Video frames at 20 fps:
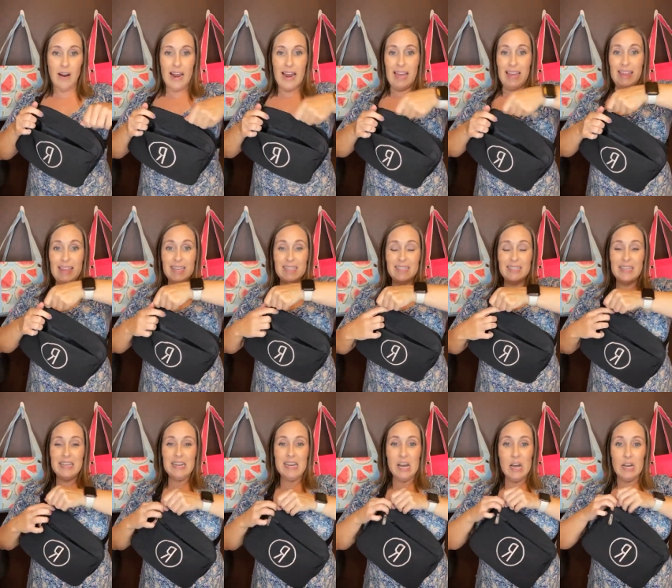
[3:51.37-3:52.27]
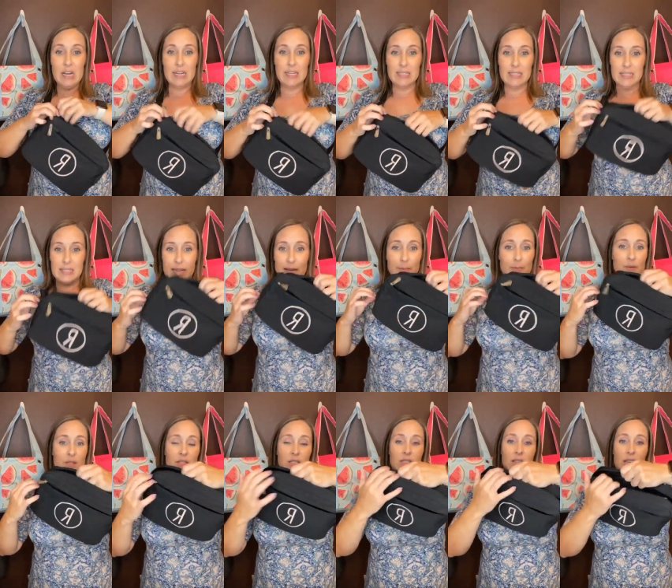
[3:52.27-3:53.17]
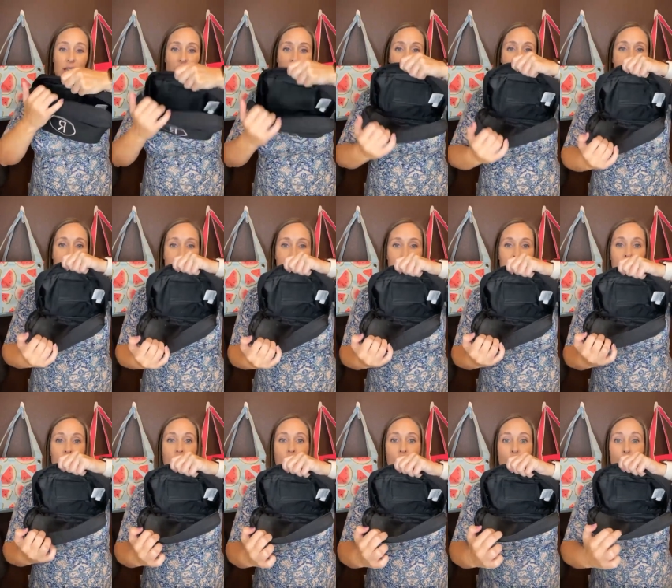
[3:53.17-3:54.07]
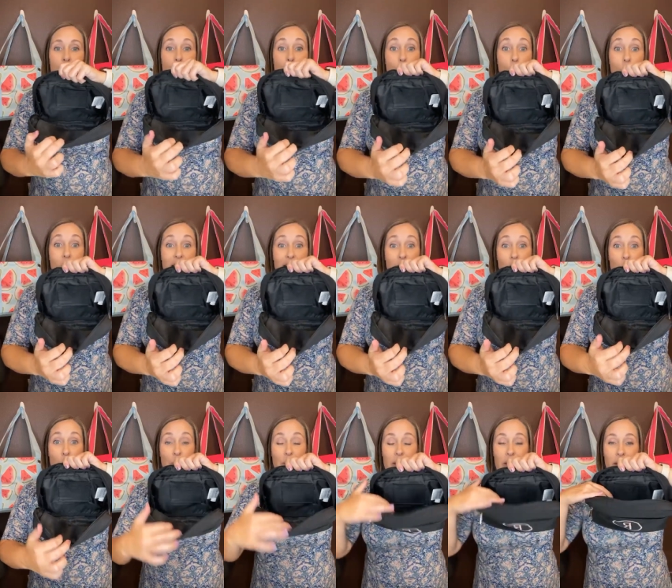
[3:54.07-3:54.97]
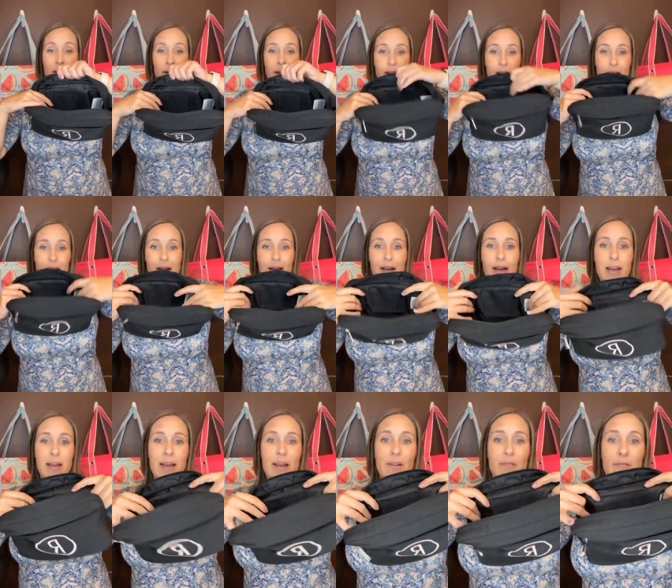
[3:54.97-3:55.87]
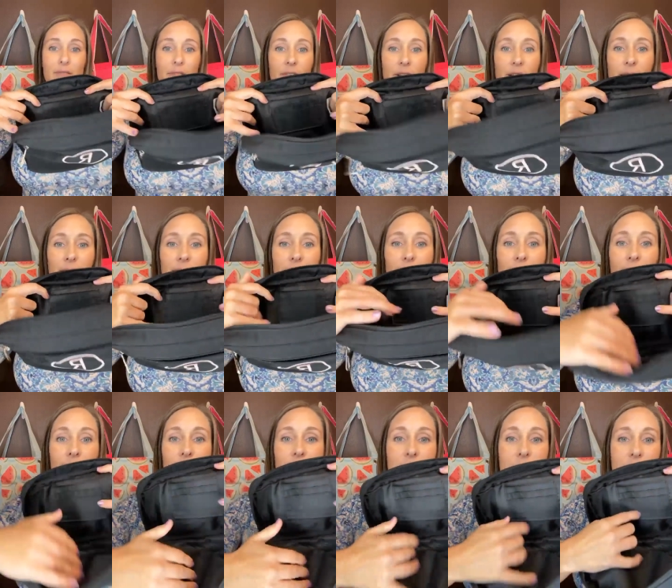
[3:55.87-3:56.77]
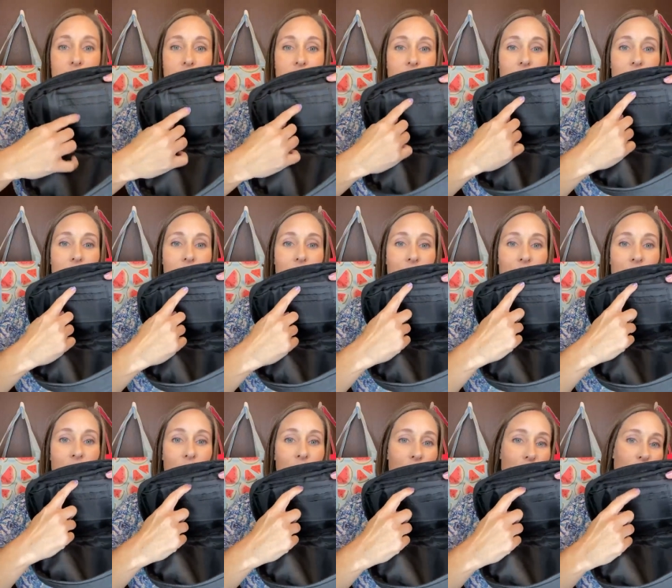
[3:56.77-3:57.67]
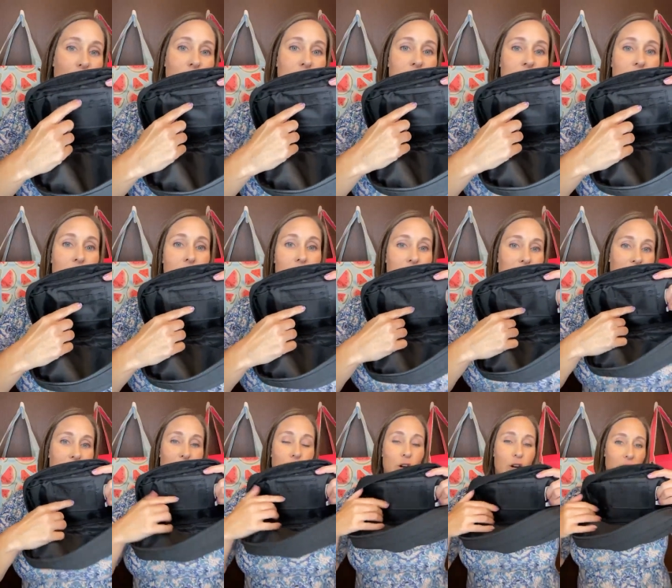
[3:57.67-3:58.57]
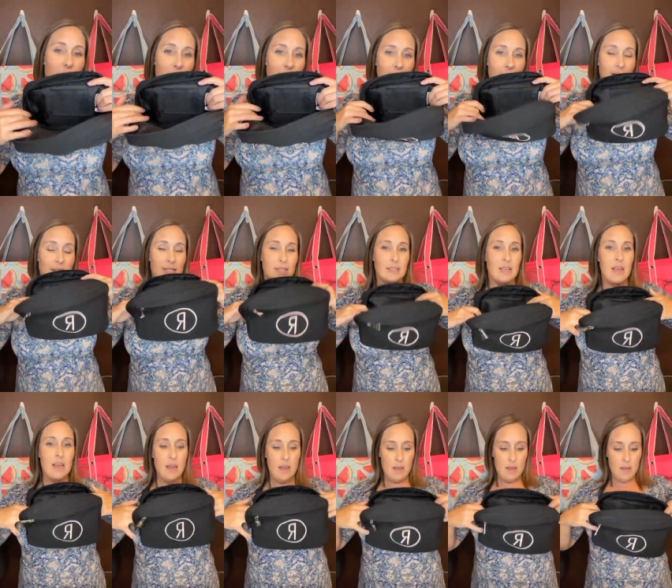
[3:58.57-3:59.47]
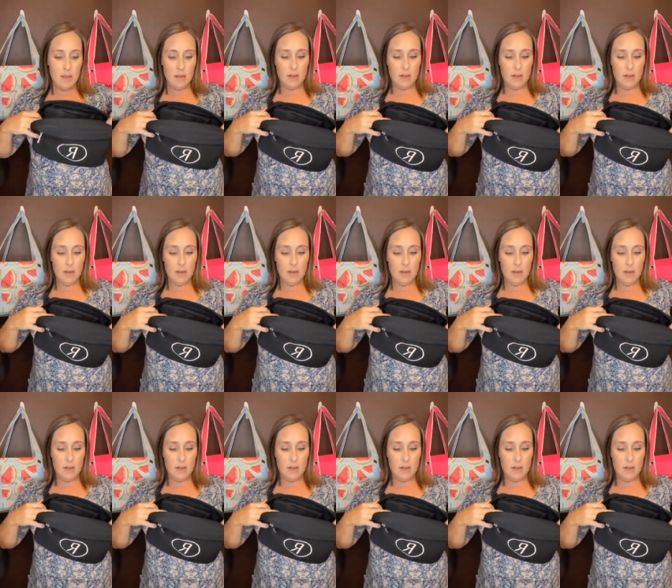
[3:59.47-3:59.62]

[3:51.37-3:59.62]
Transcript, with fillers: All right, this thing unzips wide open. I really love the card slots here because